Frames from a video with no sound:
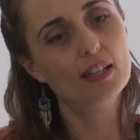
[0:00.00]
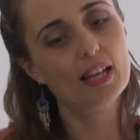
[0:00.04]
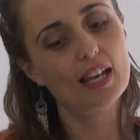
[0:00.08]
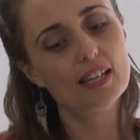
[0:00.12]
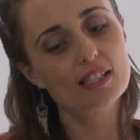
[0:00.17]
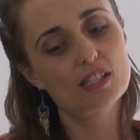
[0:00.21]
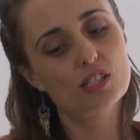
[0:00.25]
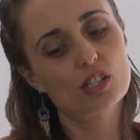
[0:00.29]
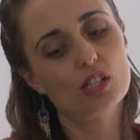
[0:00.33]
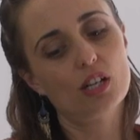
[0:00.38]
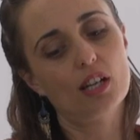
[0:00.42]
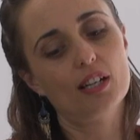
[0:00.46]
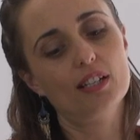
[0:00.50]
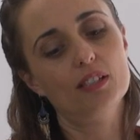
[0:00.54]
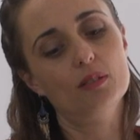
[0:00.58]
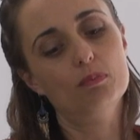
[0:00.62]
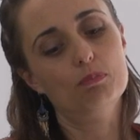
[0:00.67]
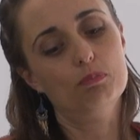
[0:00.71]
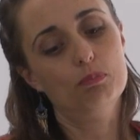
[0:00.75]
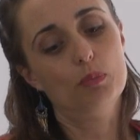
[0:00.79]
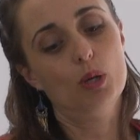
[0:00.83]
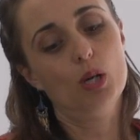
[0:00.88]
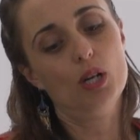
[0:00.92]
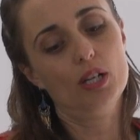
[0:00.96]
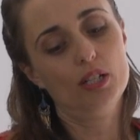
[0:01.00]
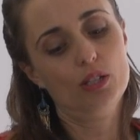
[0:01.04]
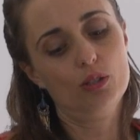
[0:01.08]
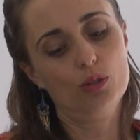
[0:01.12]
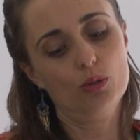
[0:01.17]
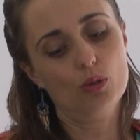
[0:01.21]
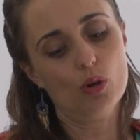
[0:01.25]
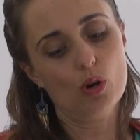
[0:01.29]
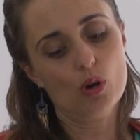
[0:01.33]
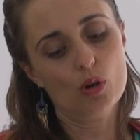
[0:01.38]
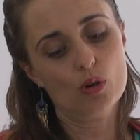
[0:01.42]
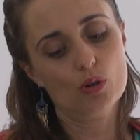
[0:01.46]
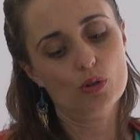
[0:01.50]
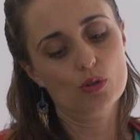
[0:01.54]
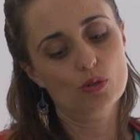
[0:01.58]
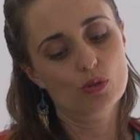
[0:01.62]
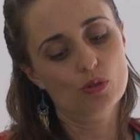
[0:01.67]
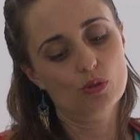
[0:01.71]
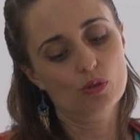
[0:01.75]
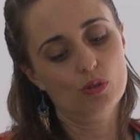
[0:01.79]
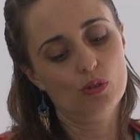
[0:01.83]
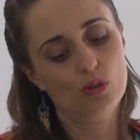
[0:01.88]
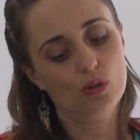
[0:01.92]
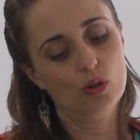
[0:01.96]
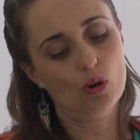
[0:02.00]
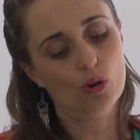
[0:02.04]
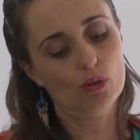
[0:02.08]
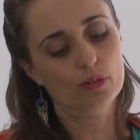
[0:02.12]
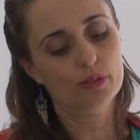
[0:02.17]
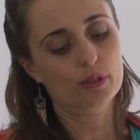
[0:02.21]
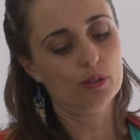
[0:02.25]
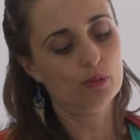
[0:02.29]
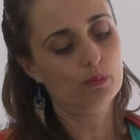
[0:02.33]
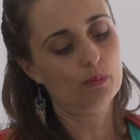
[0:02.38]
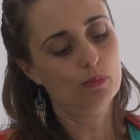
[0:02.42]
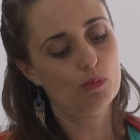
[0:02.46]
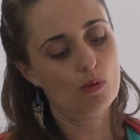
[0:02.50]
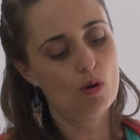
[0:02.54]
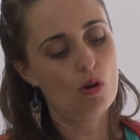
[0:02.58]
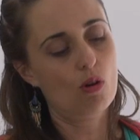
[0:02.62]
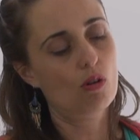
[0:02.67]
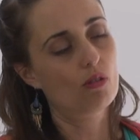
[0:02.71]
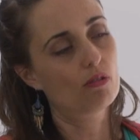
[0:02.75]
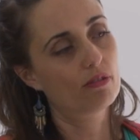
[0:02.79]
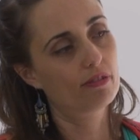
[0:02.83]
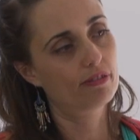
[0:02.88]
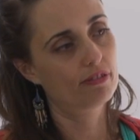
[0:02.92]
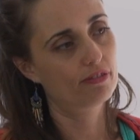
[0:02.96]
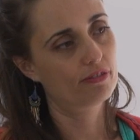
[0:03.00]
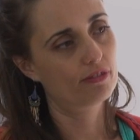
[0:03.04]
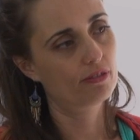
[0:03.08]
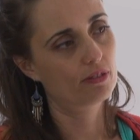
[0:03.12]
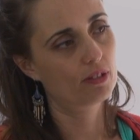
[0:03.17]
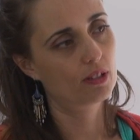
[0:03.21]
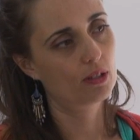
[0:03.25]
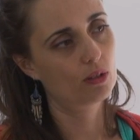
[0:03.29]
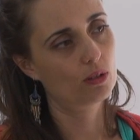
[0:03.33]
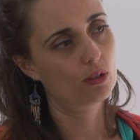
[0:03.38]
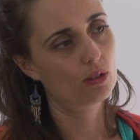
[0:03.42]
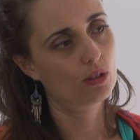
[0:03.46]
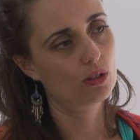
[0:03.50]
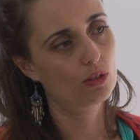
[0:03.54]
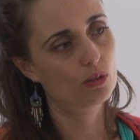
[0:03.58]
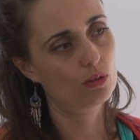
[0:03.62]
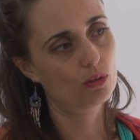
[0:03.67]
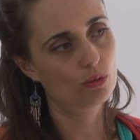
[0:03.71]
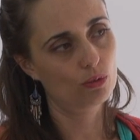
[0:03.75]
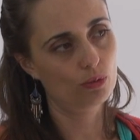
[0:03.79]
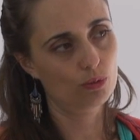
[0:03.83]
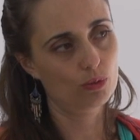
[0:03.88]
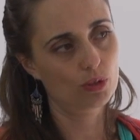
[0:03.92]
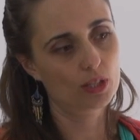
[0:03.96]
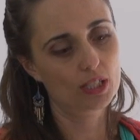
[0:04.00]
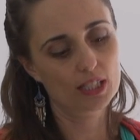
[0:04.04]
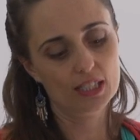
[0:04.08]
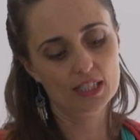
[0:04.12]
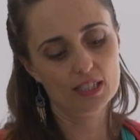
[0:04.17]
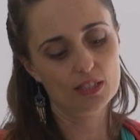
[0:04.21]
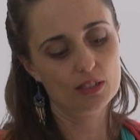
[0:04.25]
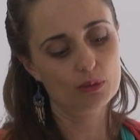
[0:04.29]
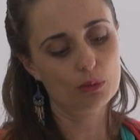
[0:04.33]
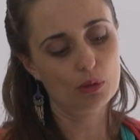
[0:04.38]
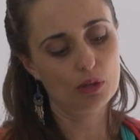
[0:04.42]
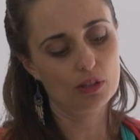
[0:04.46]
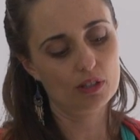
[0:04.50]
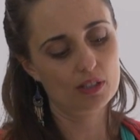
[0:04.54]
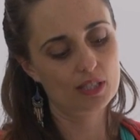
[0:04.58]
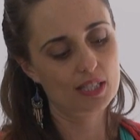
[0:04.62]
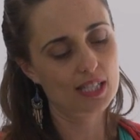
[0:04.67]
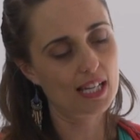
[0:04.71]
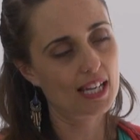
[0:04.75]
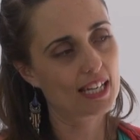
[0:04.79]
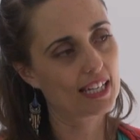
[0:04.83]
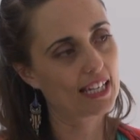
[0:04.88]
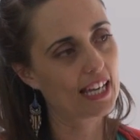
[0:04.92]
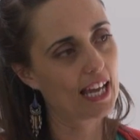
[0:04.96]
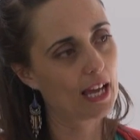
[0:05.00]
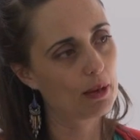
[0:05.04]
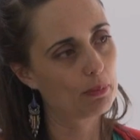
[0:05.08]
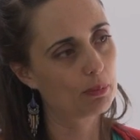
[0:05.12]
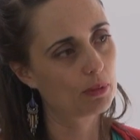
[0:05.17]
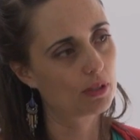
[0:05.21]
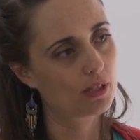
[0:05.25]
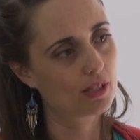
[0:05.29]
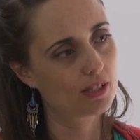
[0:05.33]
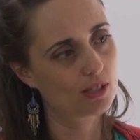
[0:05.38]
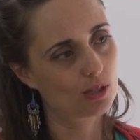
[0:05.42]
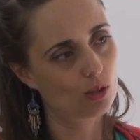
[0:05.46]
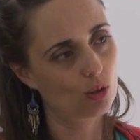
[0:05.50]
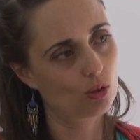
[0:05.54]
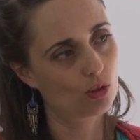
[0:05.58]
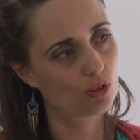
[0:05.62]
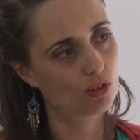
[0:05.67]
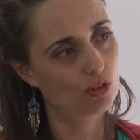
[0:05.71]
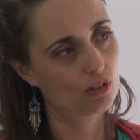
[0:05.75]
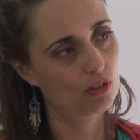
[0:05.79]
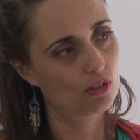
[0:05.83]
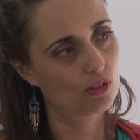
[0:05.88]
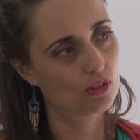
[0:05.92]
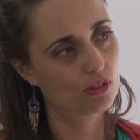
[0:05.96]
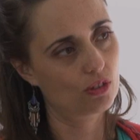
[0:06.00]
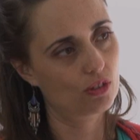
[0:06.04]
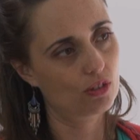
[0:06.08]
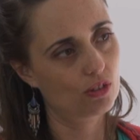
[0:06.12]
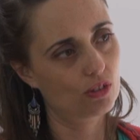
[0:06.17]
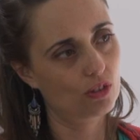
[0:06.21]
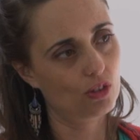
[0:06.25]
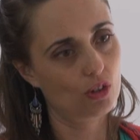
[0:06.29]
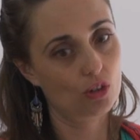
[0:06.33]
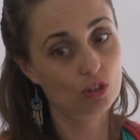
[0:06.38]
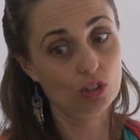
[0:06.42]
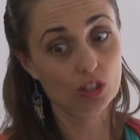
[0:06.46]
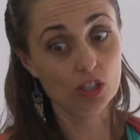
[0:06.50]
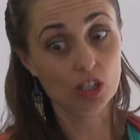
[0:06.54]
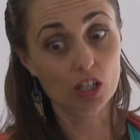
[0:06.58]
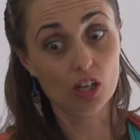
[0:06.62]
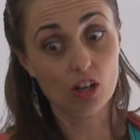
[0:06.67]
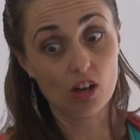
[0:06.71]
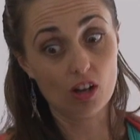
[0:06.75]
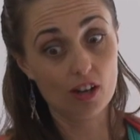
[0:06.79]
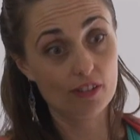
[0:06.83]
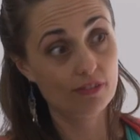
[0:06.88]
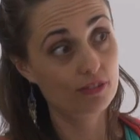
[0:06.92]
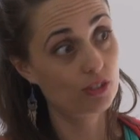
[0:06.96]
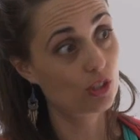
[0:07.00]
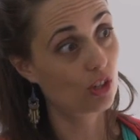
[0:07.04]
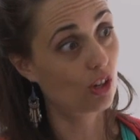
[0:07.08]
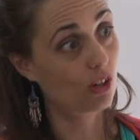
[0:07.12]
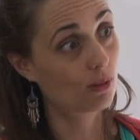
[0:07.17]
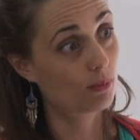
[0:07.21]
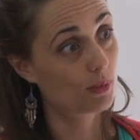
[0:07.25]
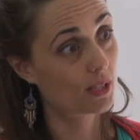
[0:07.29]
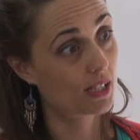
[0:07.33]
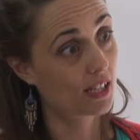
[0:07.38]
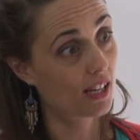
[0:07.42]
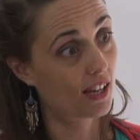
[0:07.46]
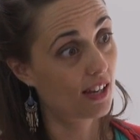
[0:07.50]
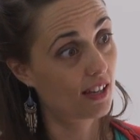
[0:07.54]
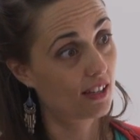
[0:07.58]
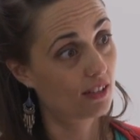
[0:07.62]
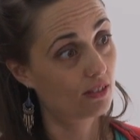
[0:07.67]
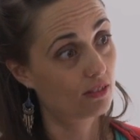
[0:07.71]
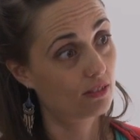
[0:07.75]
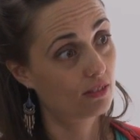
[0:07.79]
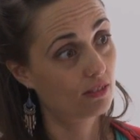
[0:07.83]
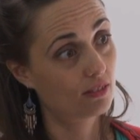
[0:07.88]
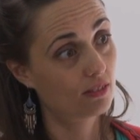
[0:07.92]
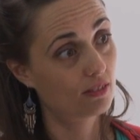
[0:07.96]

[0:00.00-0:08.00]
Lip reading: that's like a microcosm of really what you're saying happens on a lifetime scale.